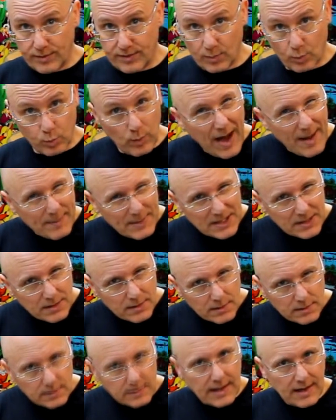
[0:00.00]
rabbit
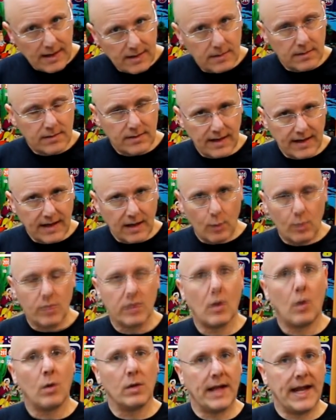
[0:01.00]
that they kill with
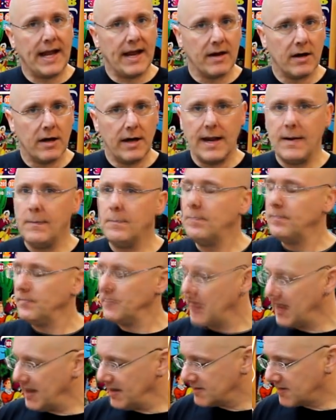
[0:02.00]
the holy hand grenade,
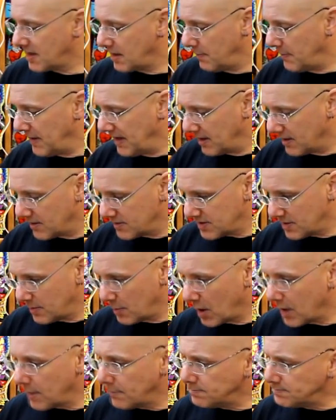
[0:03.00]
he's going to be in here
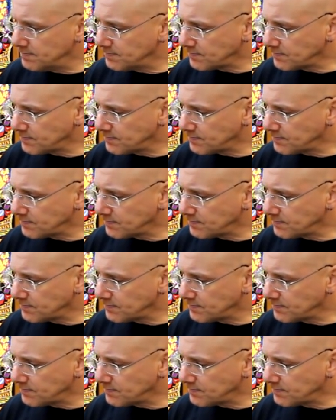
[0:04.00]
somewhere.